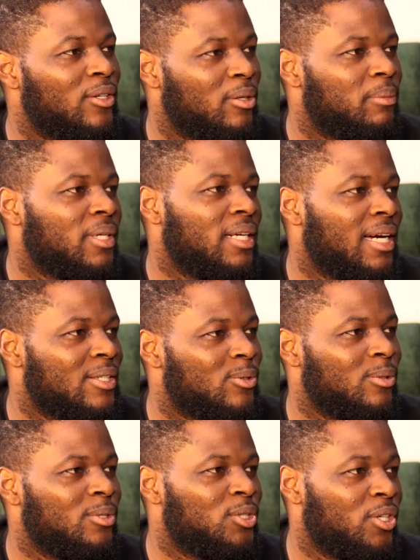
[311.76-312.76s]
adopted our
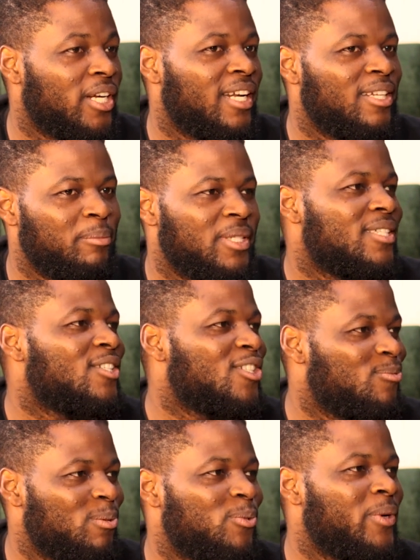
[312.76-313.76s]
solution, and the
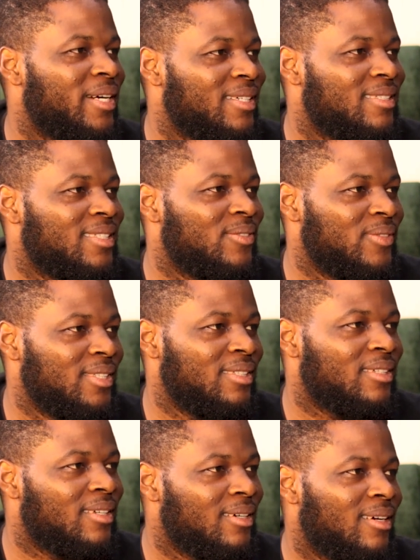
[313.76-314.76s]
messages people were
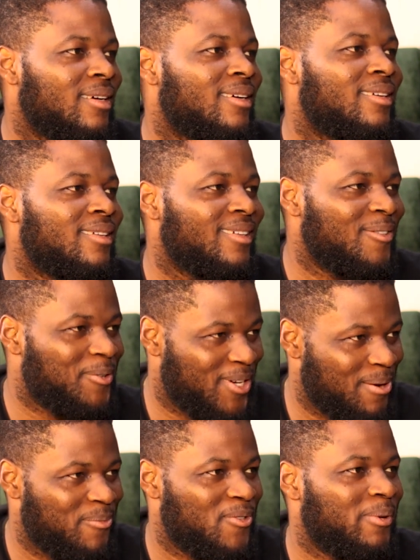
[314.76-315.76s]
receiving
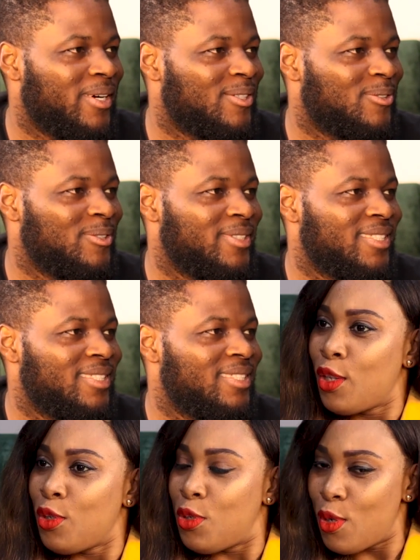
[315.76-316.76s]
came from isolation.
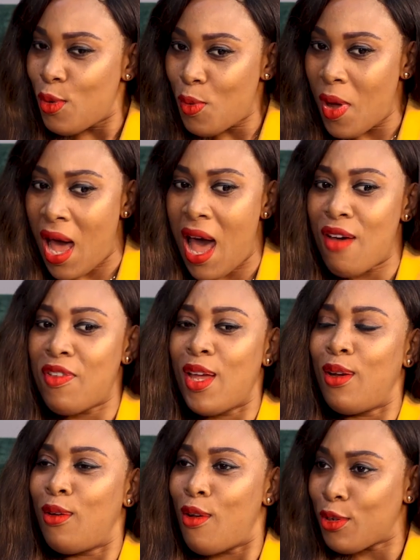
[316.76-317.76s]
You have a
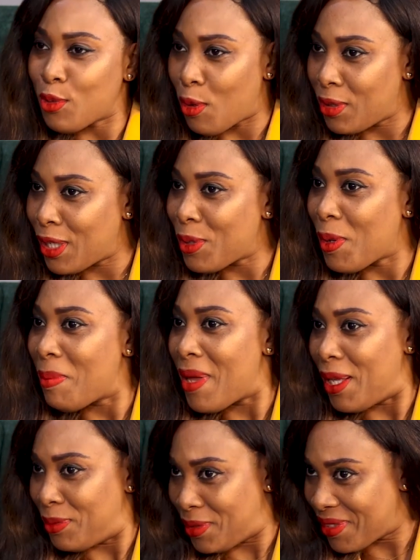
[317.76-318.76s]
lot under your
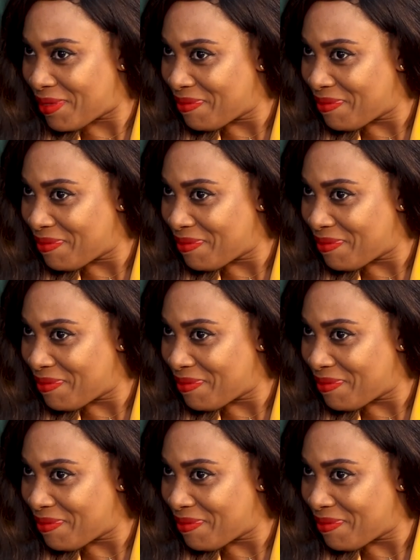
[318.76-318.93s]
belt.